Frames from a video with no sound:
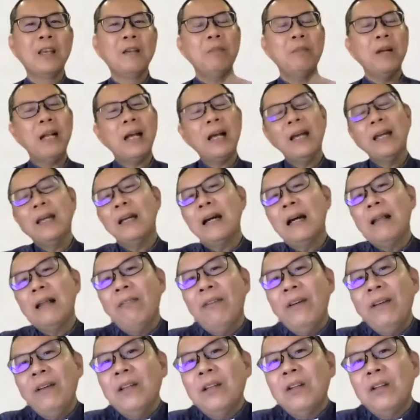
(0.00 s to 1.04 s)
But I
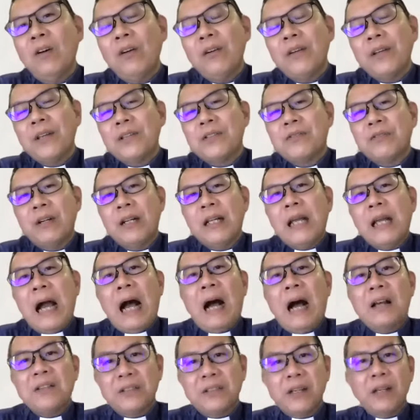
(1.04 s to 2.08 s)
think the Lord is really
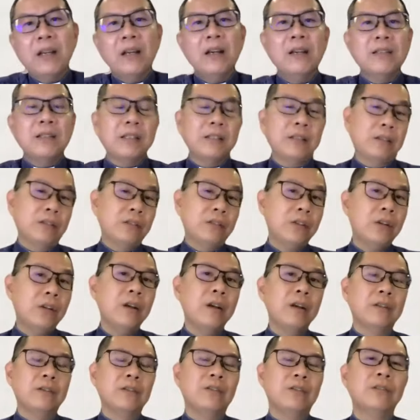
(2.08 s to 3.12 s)
asking us as a
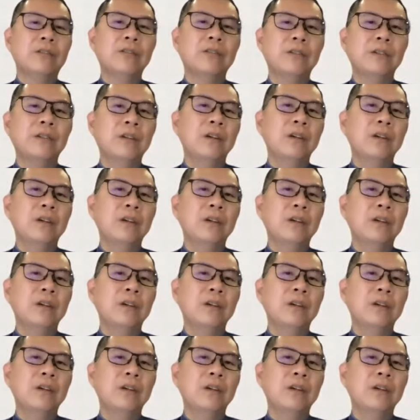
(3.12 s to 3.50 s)
church